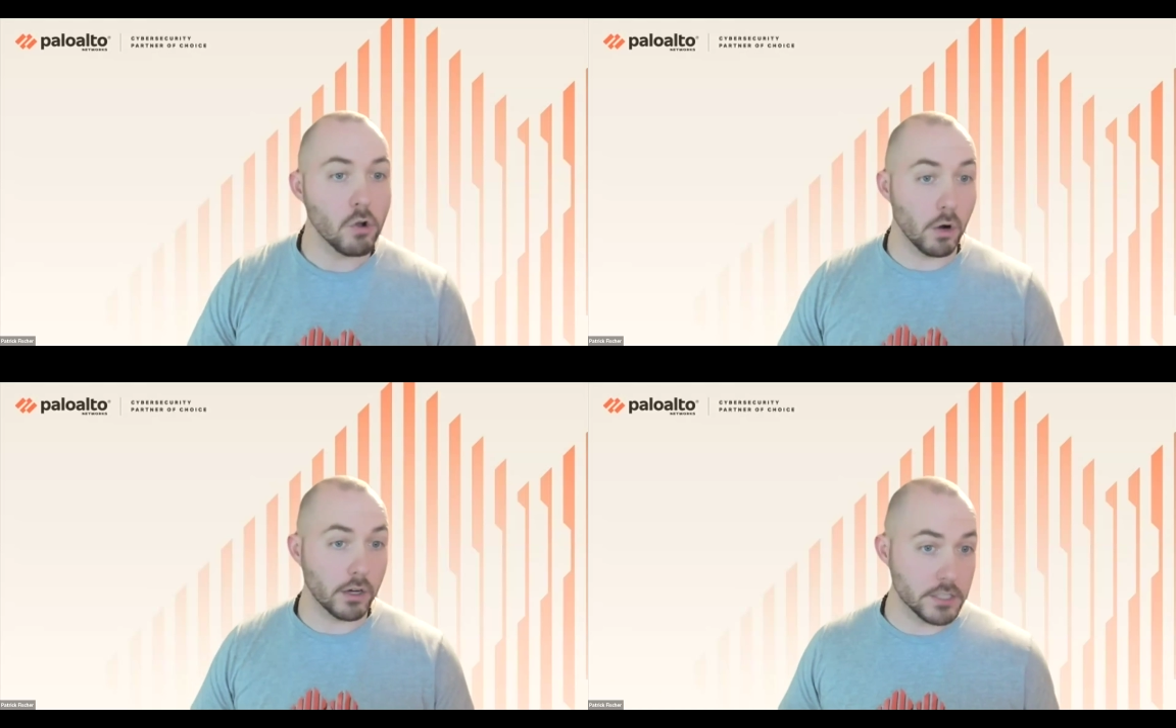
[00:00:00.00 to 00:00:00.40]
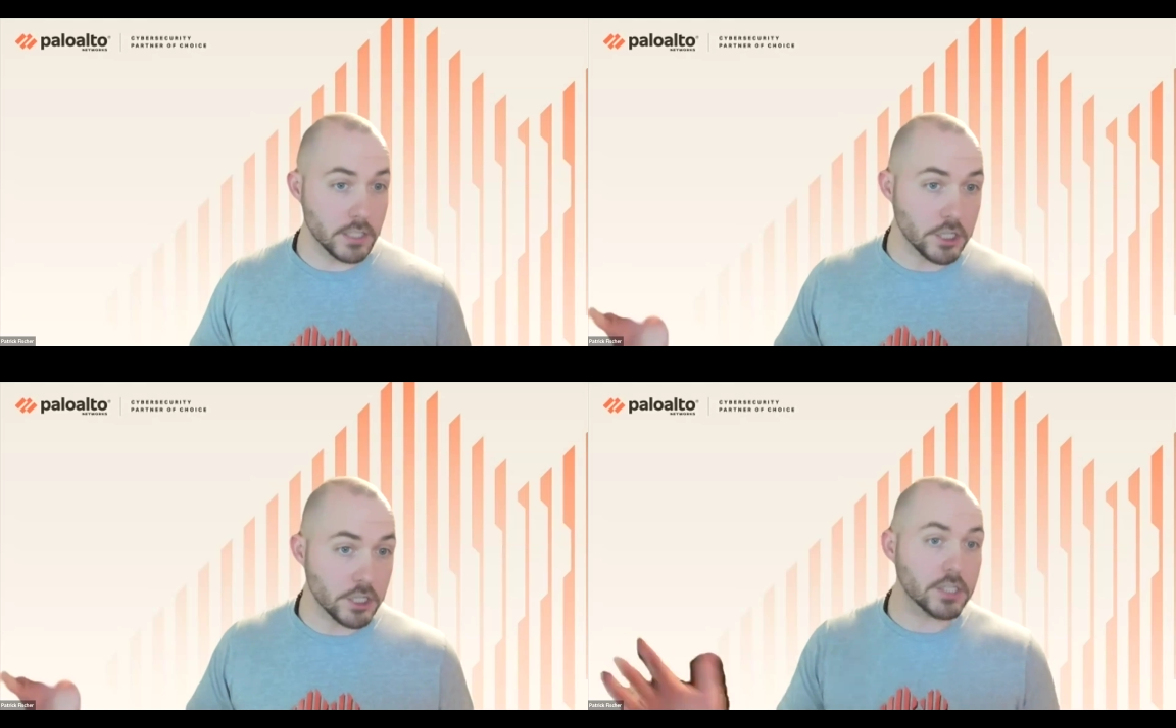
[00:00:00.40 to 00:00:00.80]

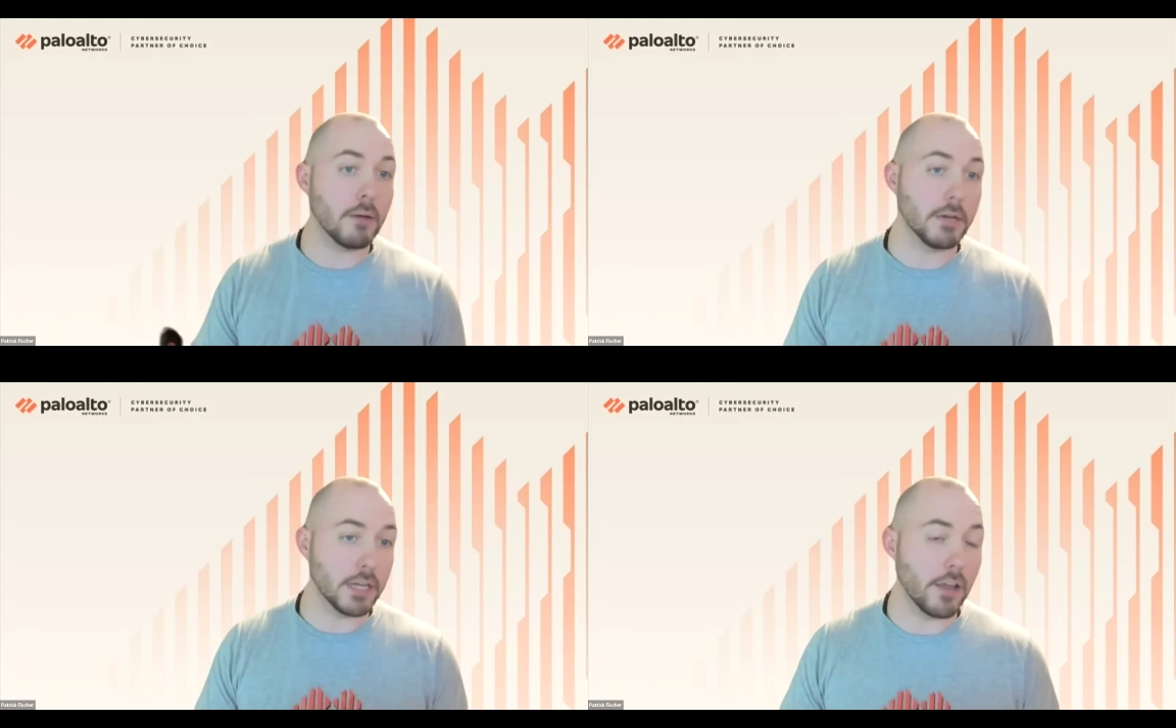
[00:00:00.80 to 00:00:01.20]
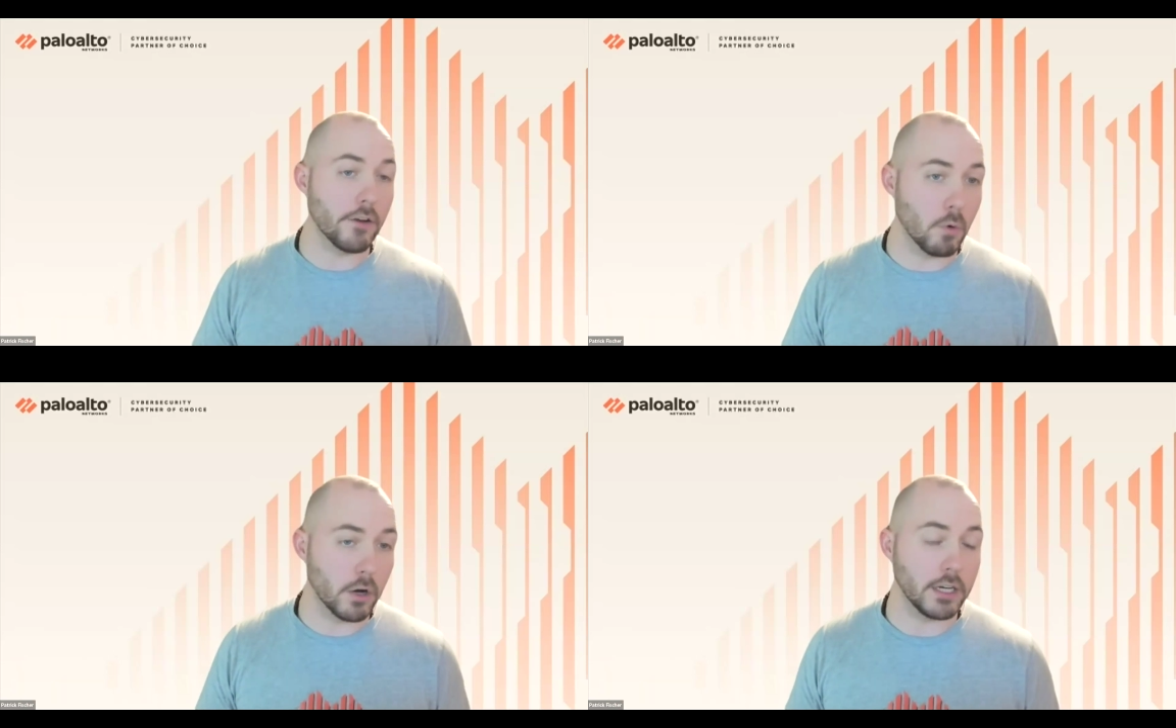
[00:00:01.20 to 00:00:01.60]
organizations coming
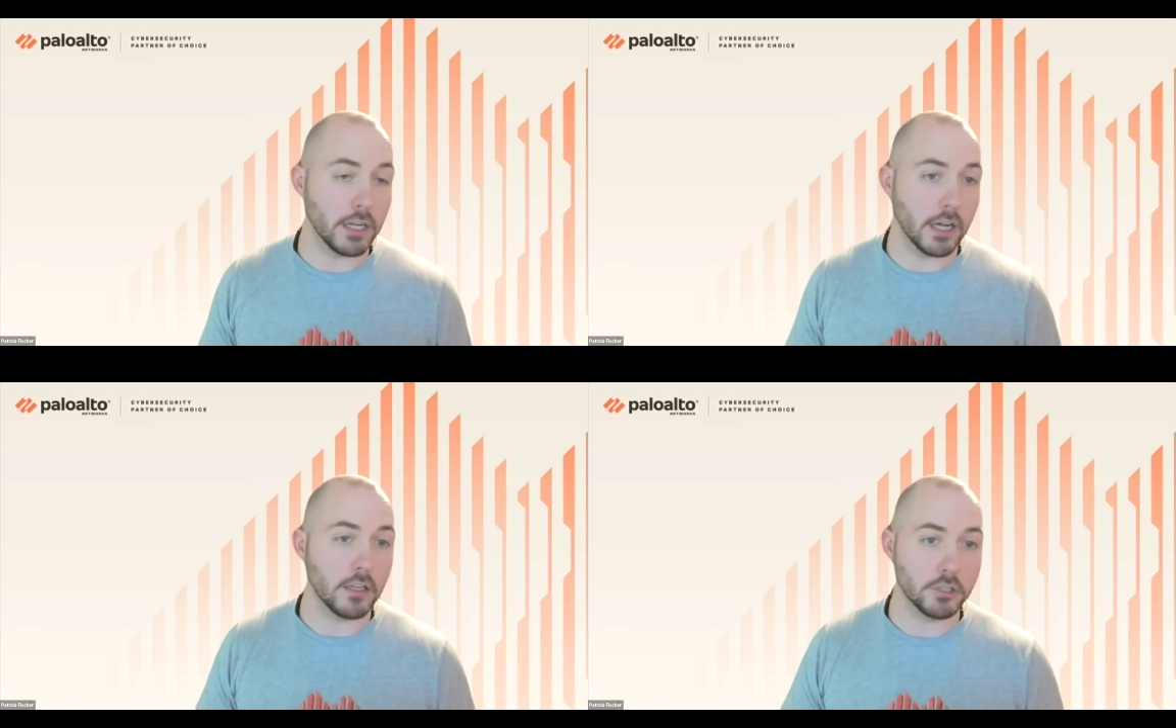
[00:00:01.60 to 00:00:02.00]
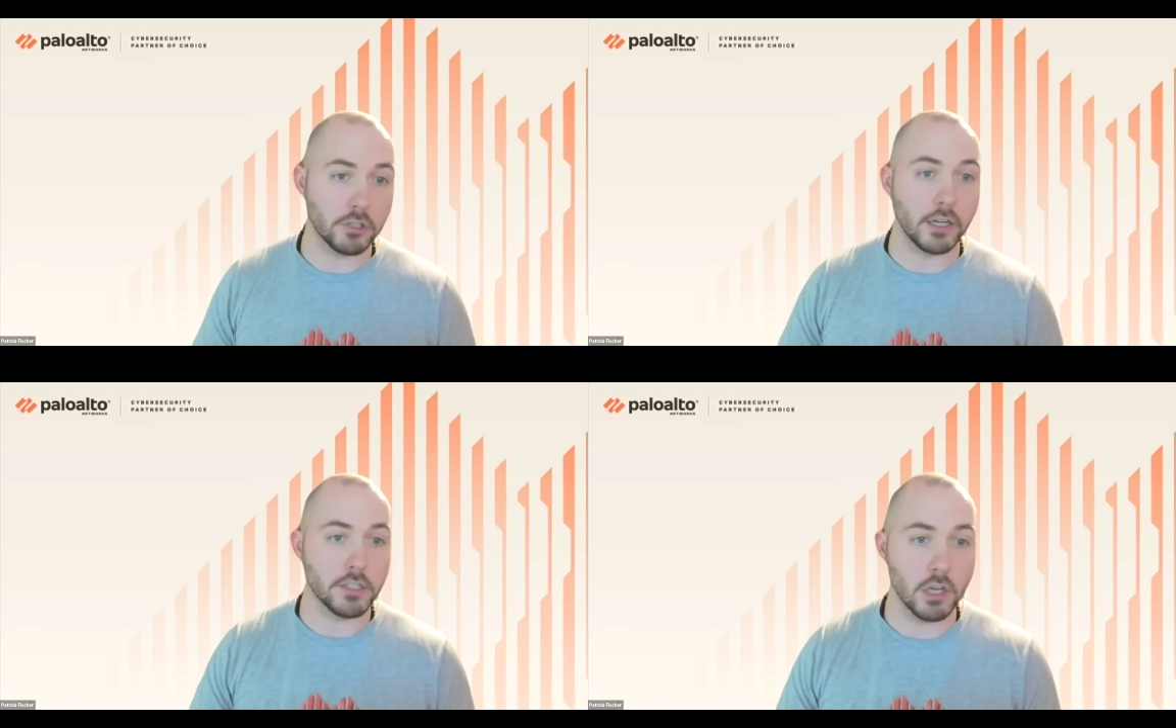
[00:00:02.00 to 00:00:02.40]
together, working together to
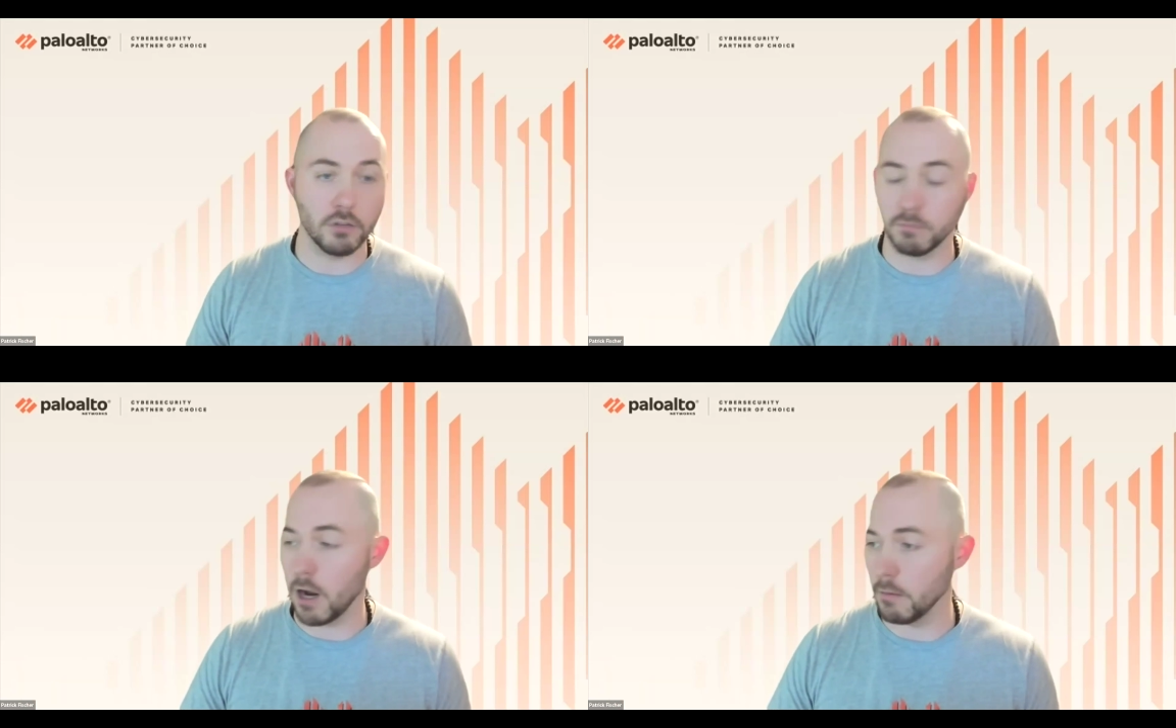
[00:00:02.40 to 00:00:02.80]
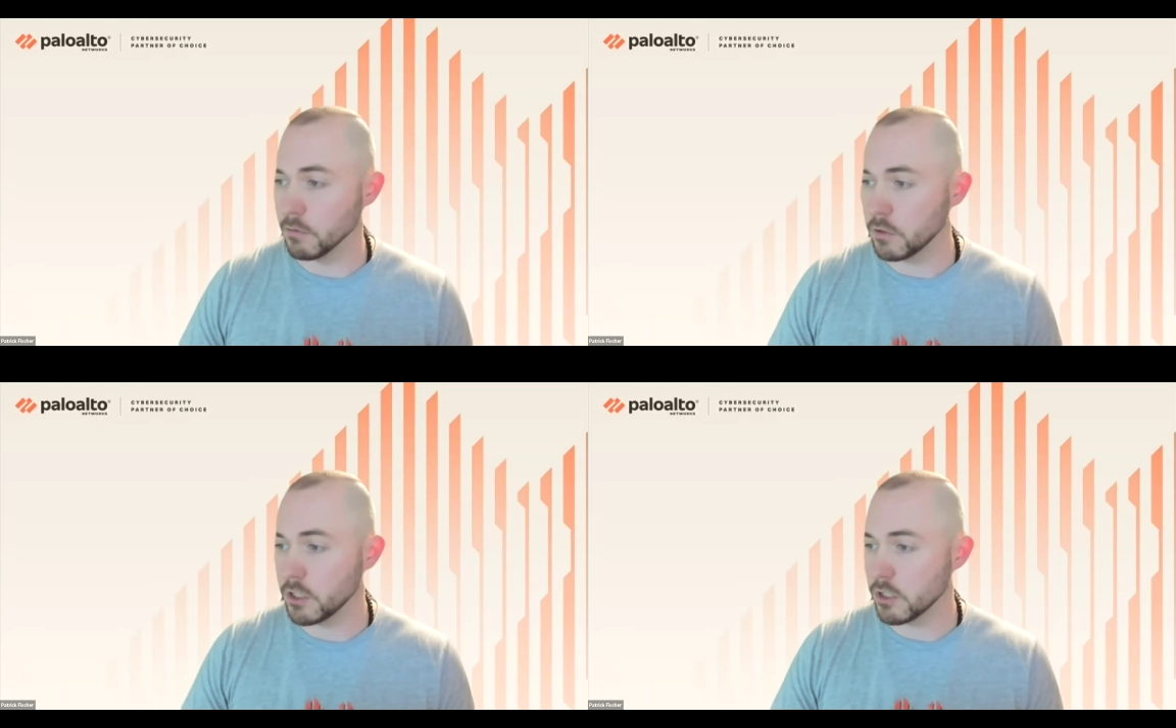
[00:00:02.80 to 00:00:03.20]
try and solve
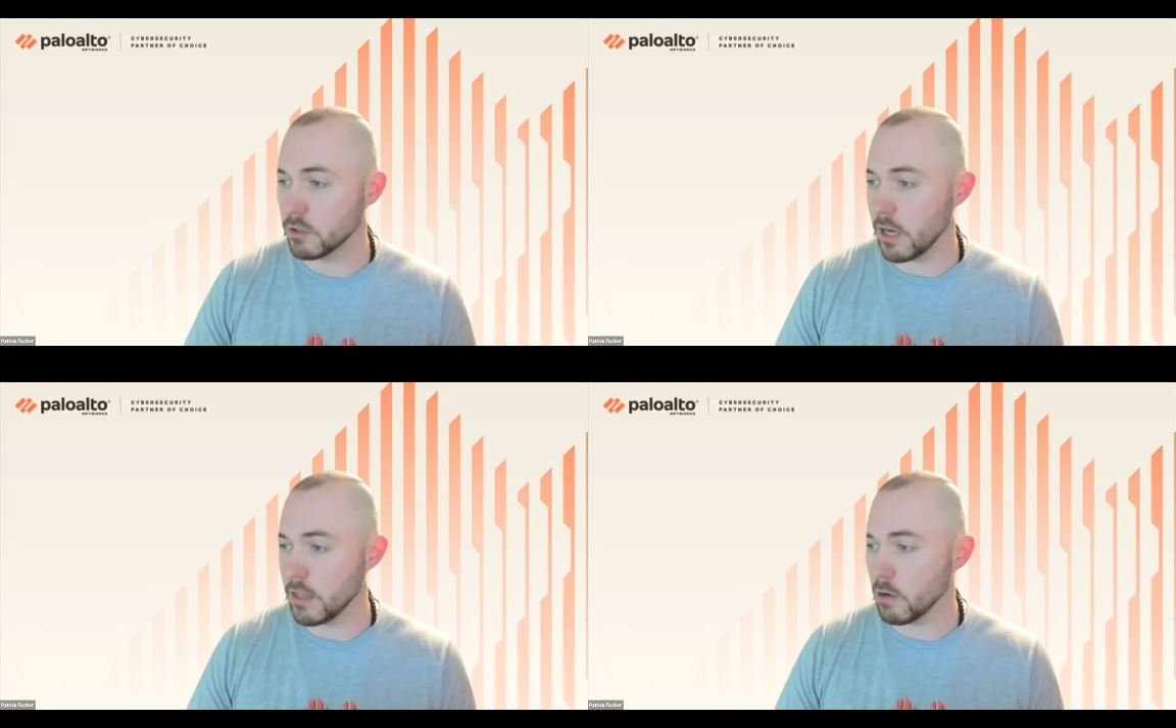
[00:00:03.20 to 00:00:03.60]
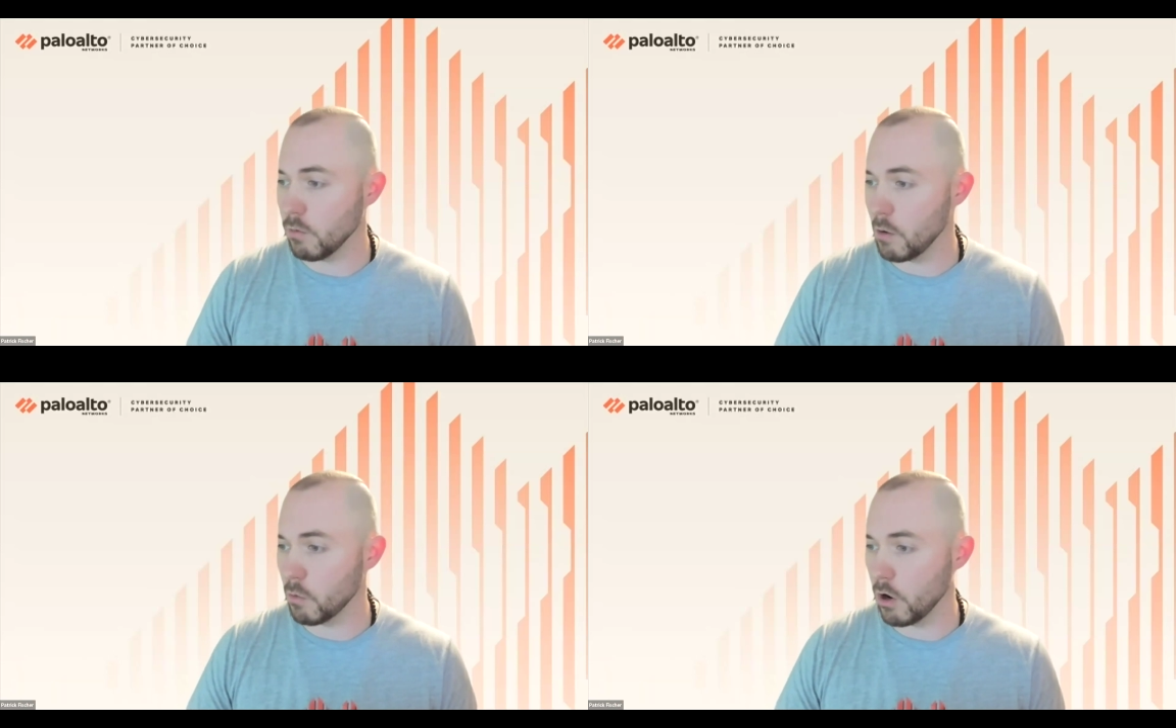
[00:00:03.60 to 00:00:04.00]
problems, which is, I think,
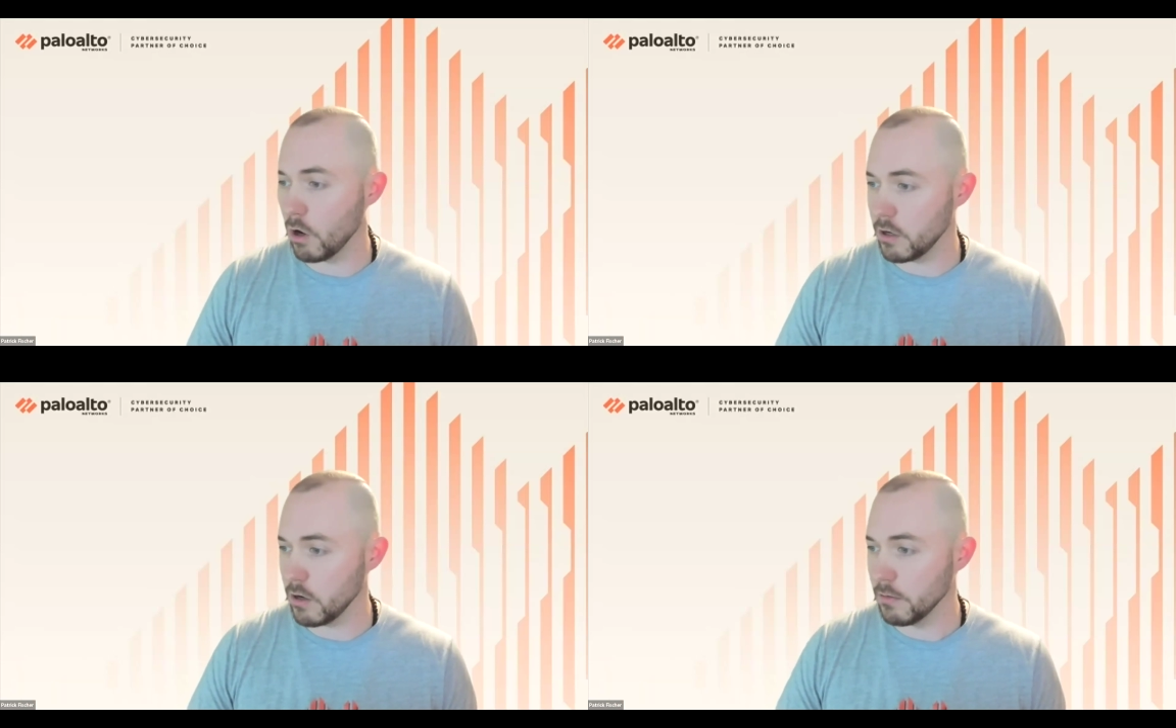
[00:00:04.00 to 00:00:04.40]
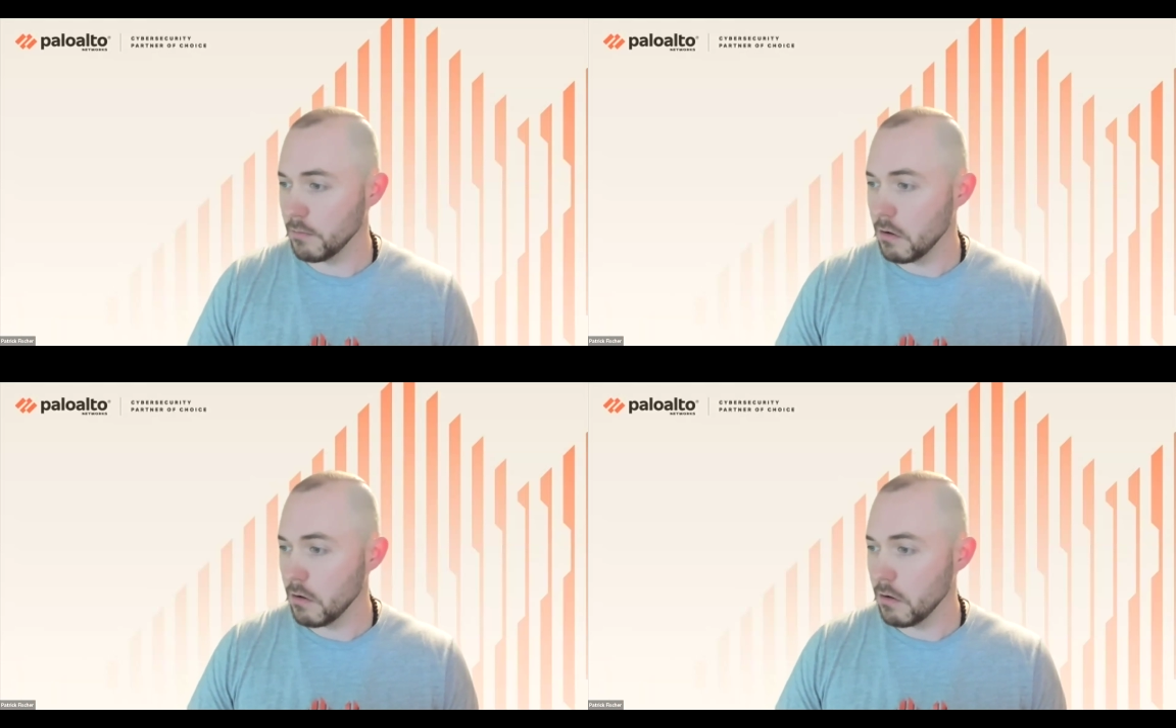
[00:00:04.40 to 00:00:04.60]
why we're all here.